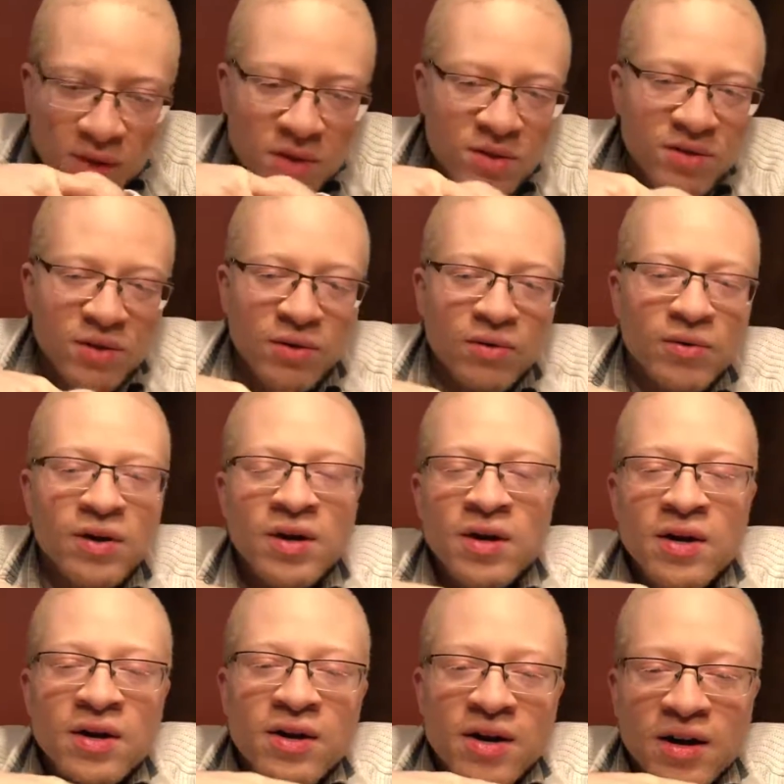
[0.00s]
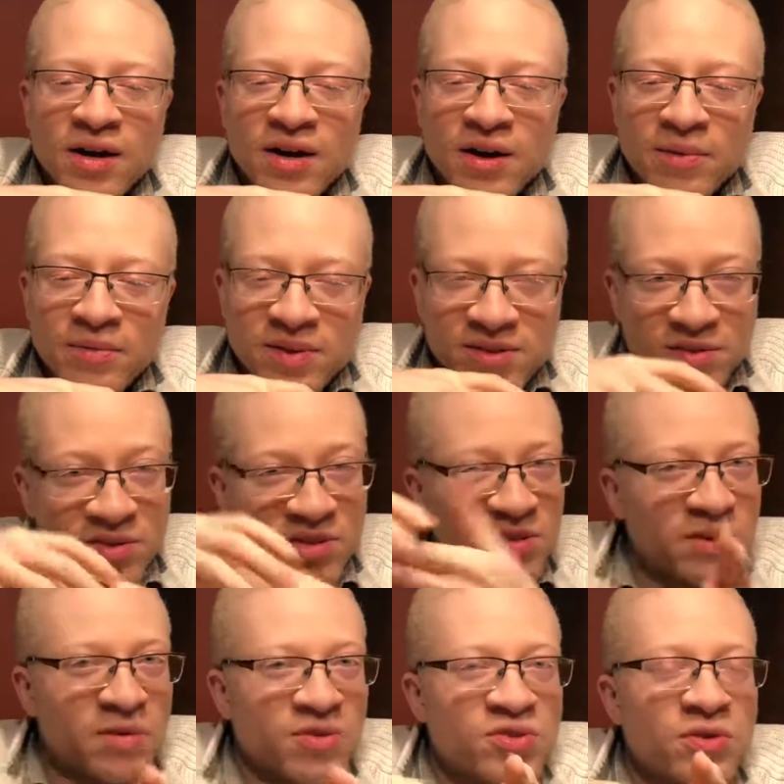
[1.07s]
So as I was
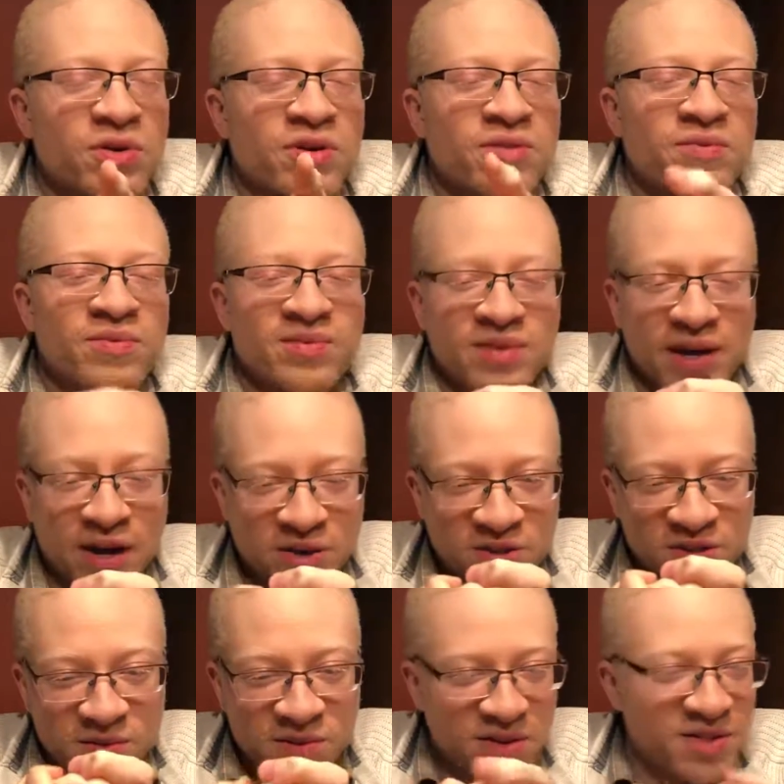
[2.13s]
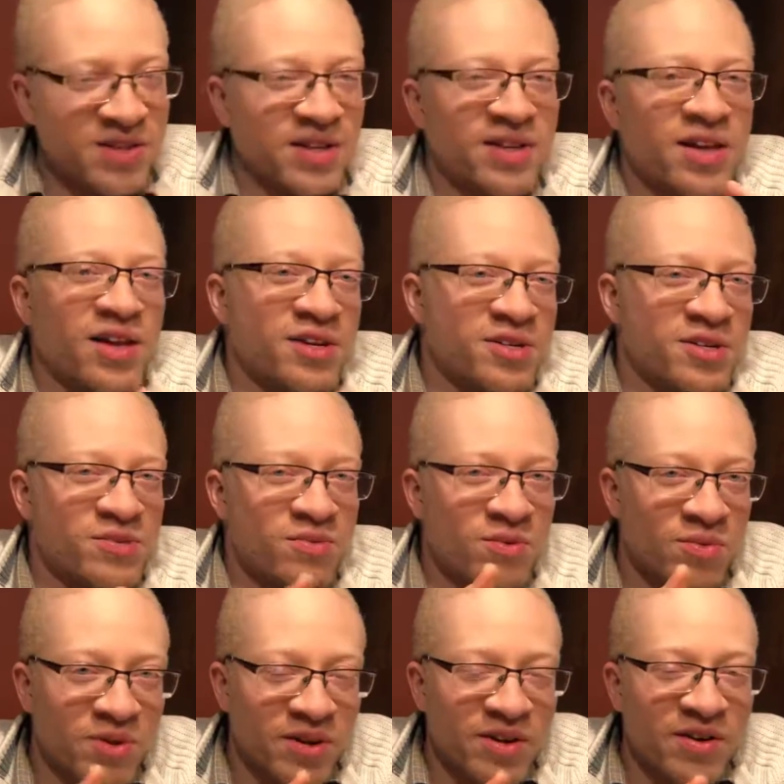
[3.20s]
sharing with Jordan, actually one of the technologies we're
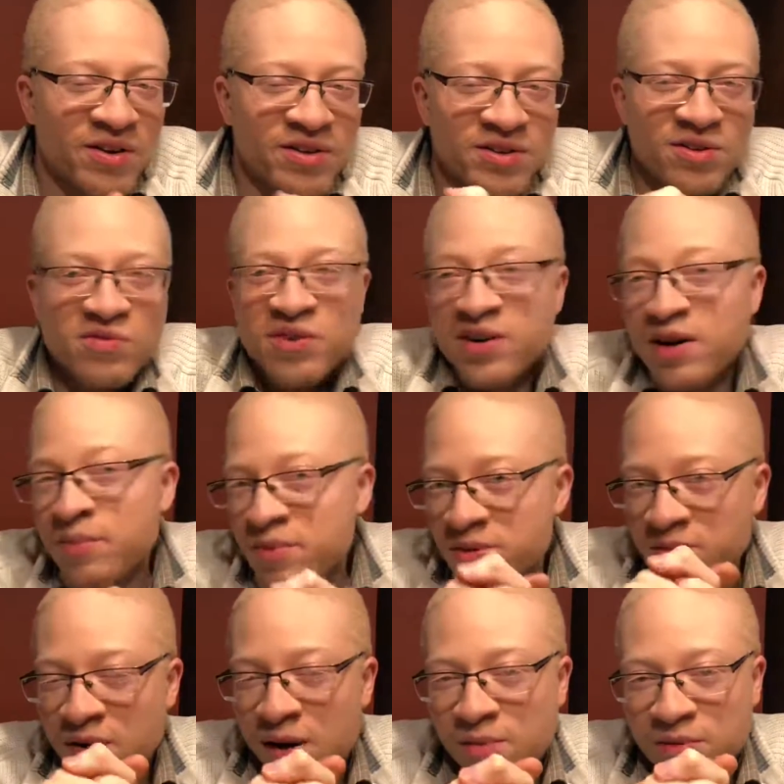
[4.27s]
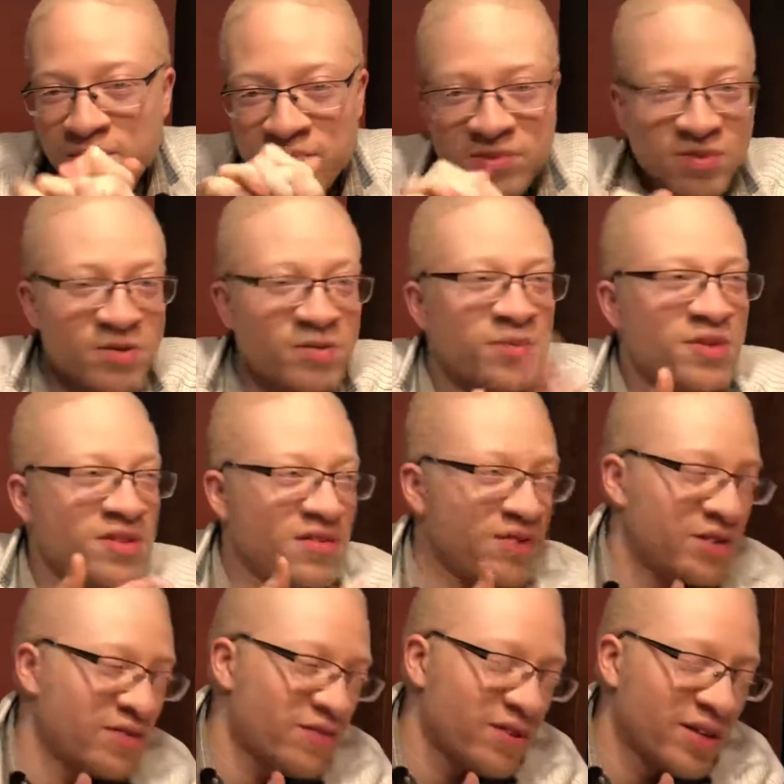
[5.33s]
working on to overcome this problem,
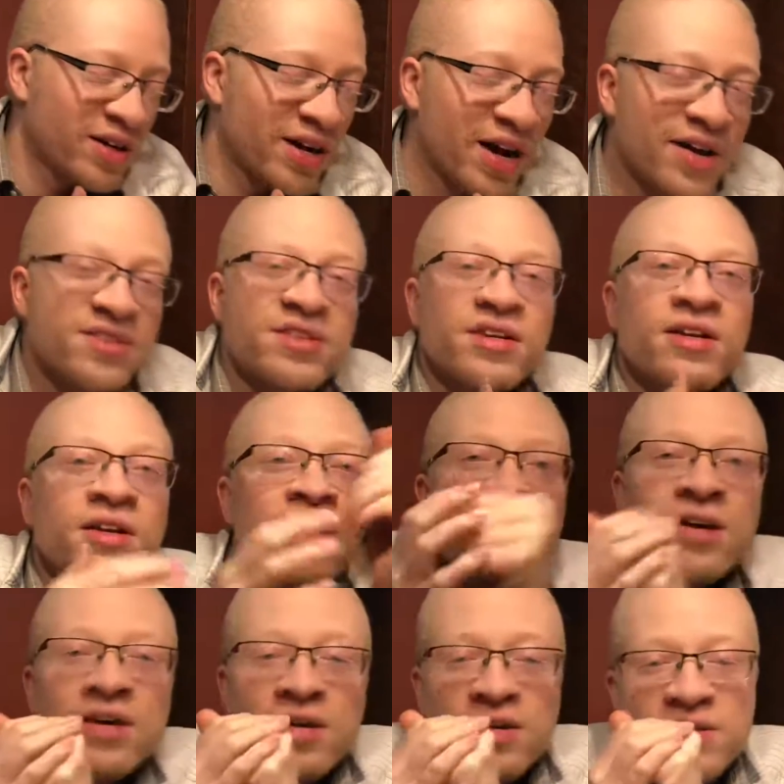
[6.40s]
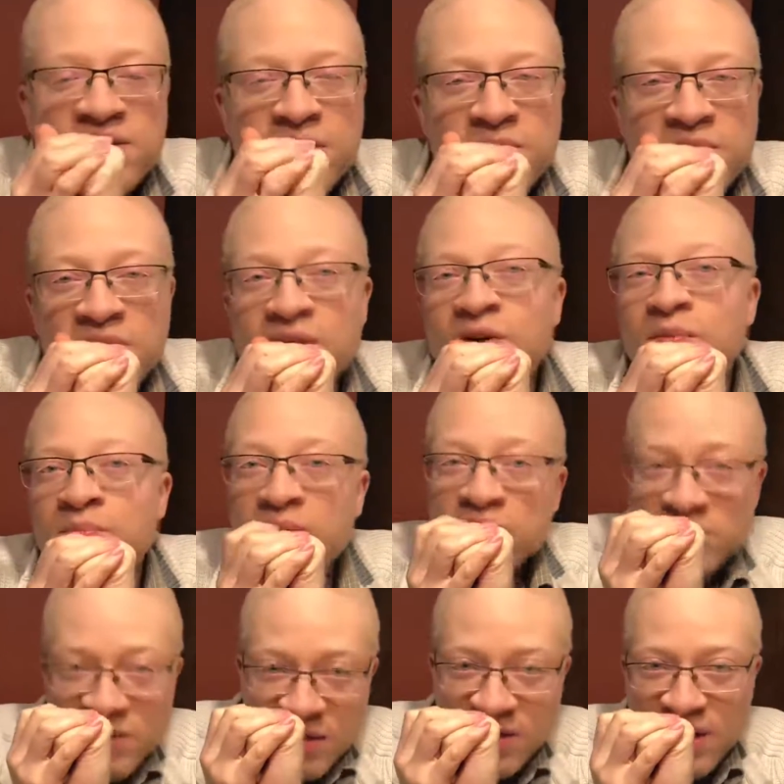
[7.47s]
specifically for lead acid, is something called
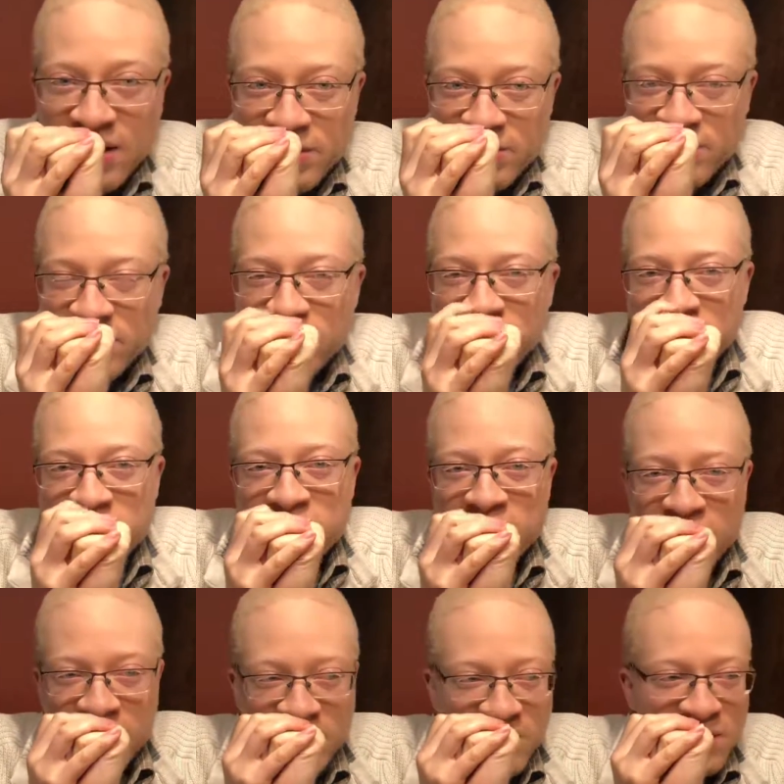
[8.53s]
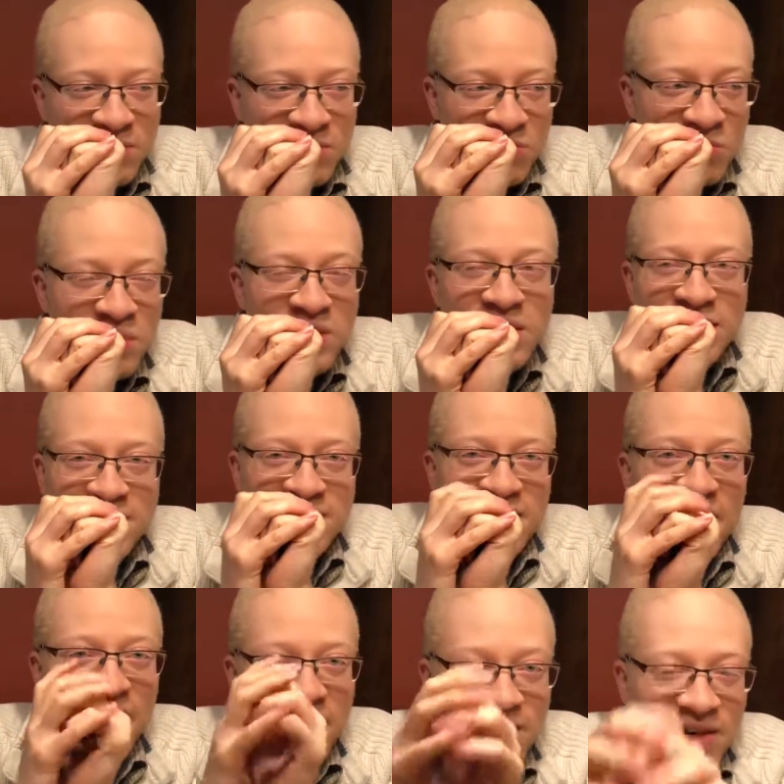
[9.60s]
pulse technology, which is doing
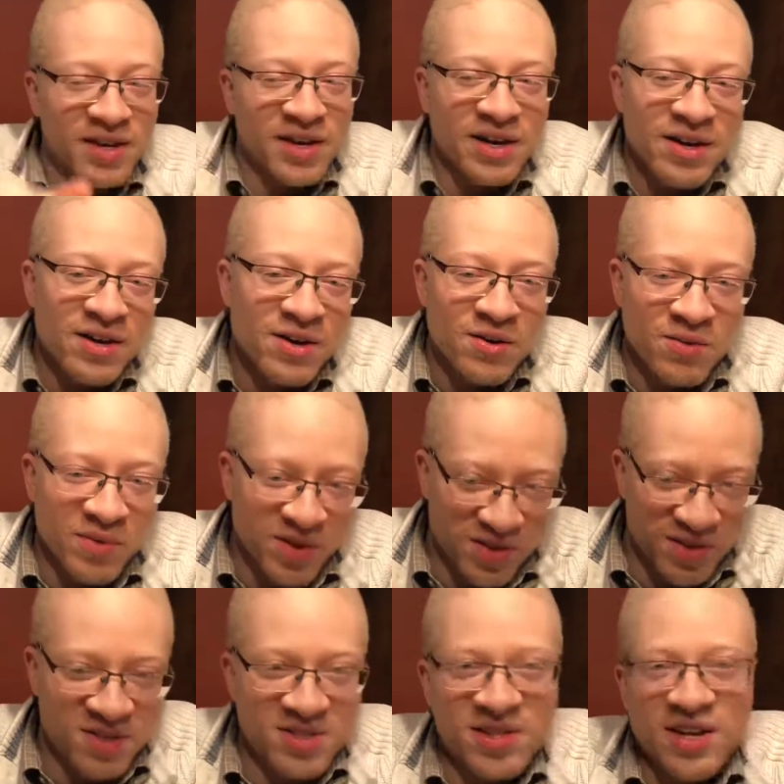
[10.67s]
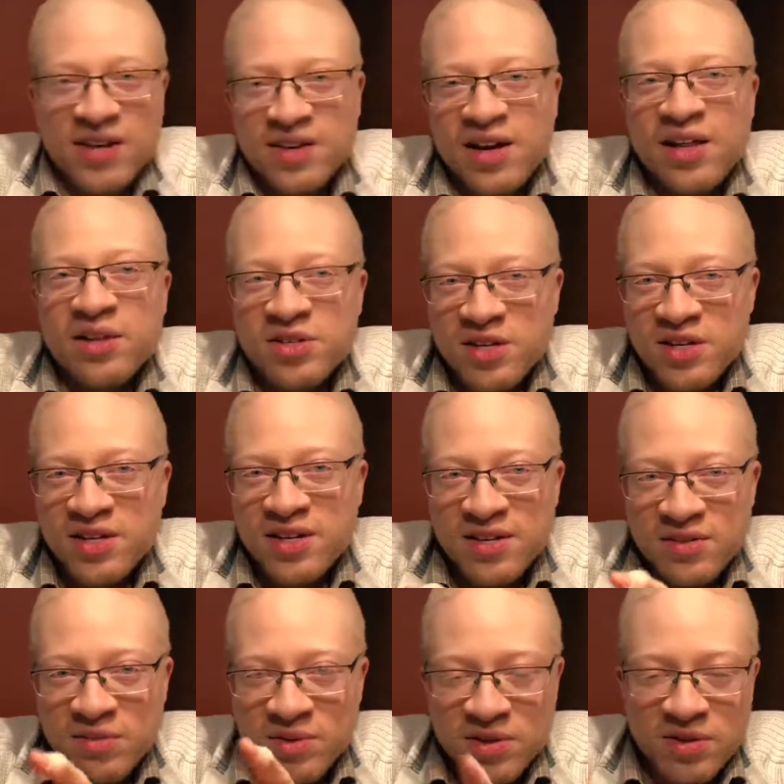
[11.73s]
exactly what this technology
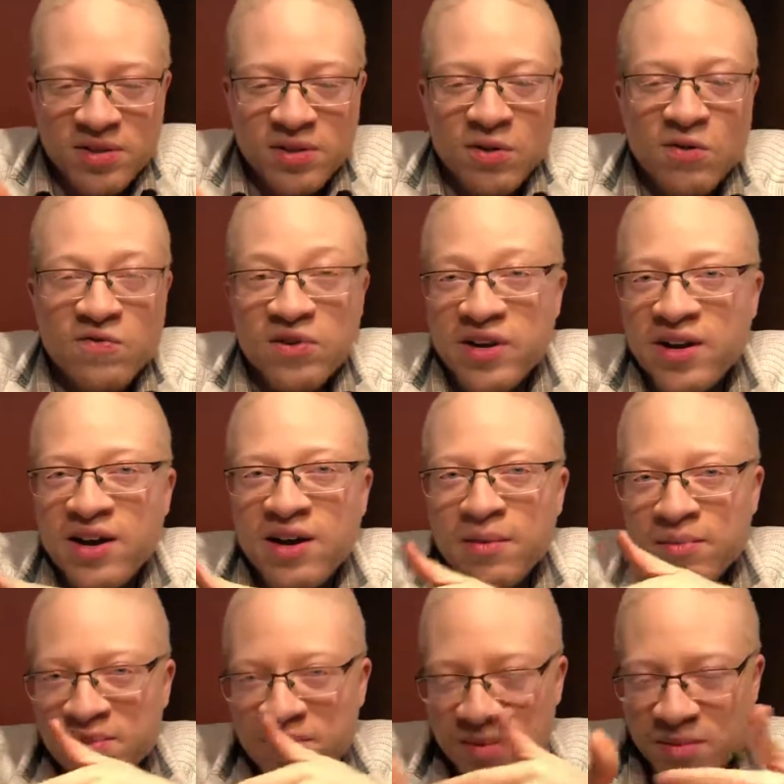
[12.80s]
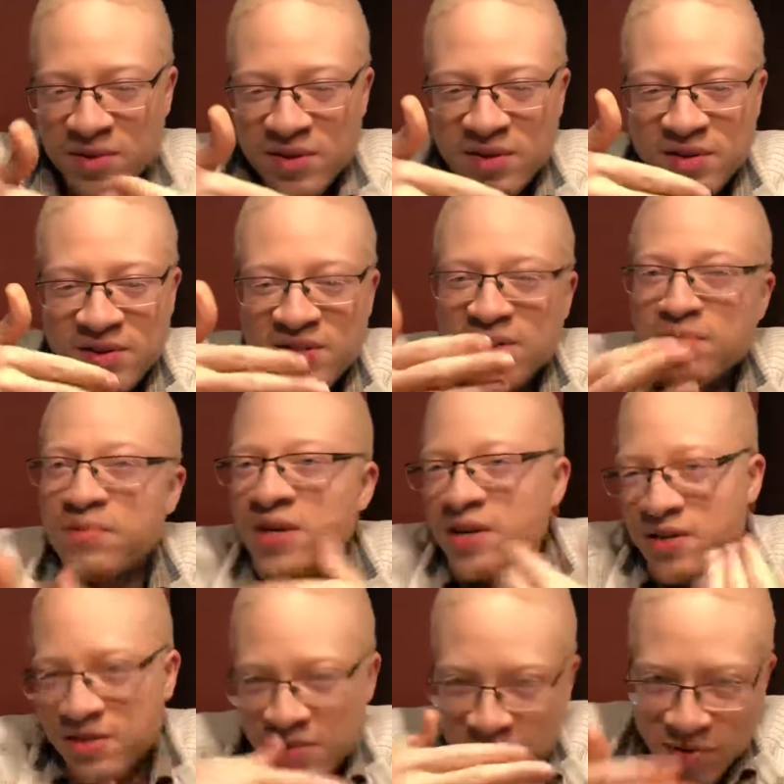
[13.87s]
needs, which is to overcome some of these
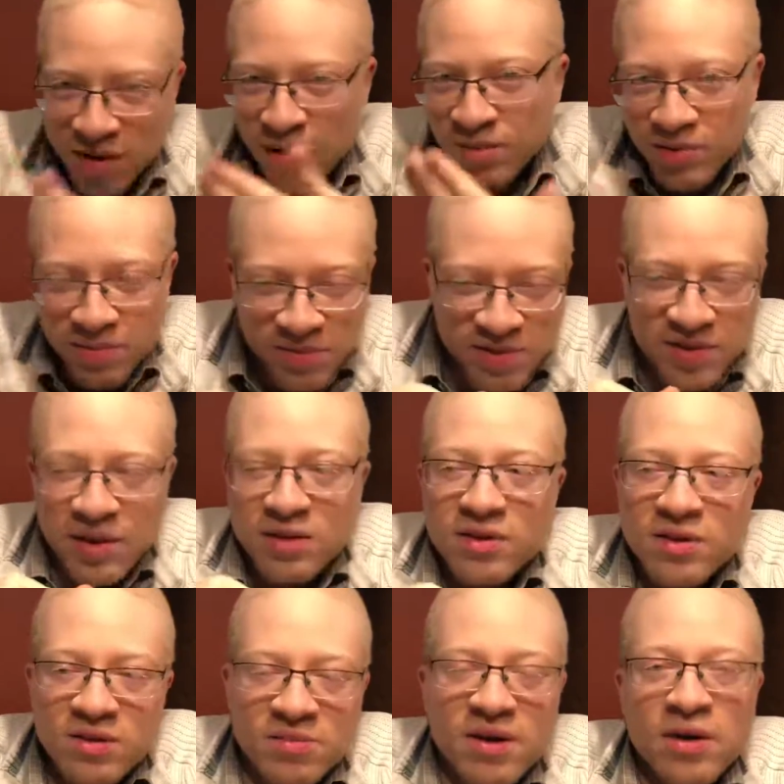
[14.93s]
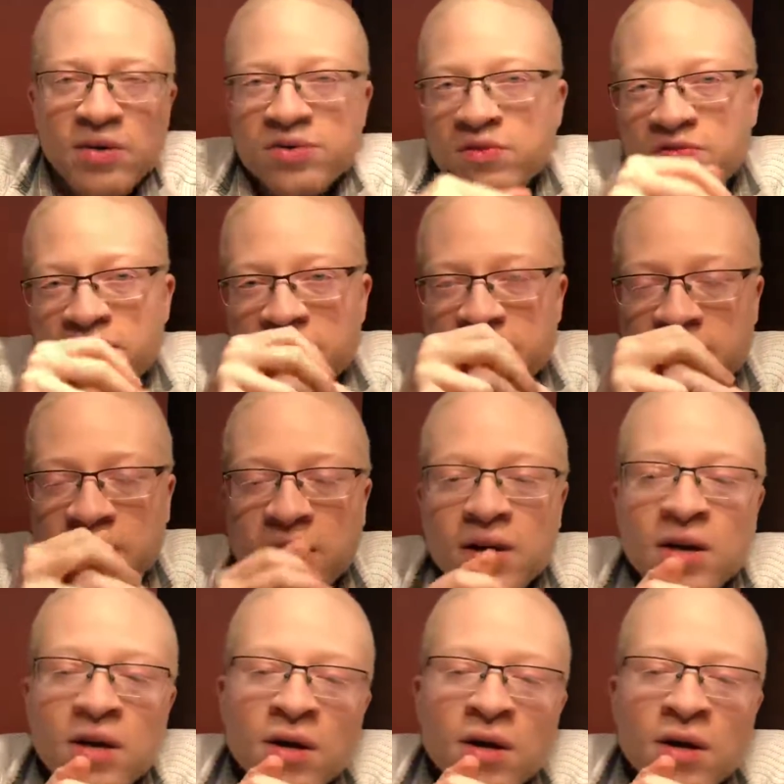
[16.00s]
impedance problems that these batteries are facing.